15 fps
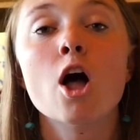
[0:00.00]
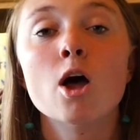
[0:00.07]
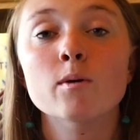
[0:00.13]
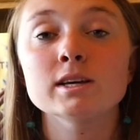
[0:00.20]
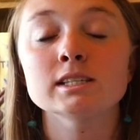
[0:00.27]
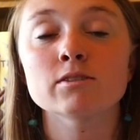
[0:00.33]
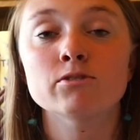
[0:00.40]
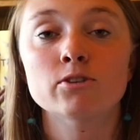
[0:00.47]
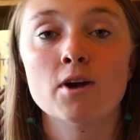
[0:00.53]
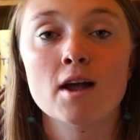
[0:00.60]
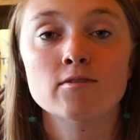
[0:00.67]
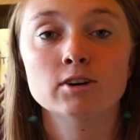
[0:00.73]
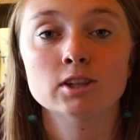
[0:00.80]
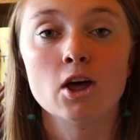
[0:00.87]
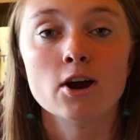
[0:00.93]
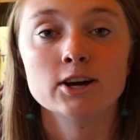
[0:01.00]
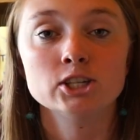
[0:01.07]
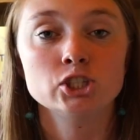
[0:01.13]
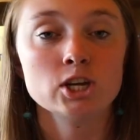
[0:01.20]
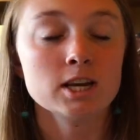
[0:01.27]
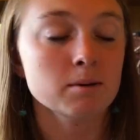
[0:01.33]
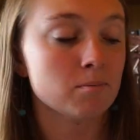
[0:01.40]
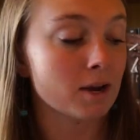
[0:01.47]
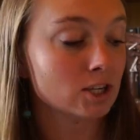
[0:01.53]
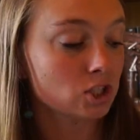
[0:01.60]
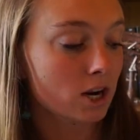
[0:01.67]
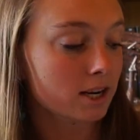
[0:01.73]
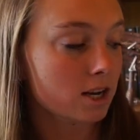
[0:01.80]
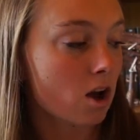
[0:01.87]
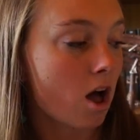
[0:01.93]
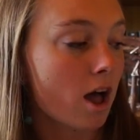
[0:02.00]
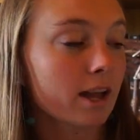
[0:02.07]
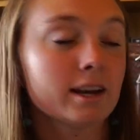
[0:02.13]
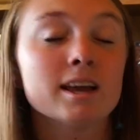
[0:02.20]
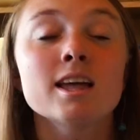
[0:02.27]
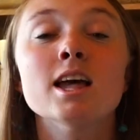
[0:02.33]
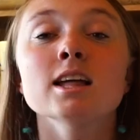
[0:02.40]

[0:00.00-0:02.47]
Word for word: Always and Forever Lara Jean by Jenny Han.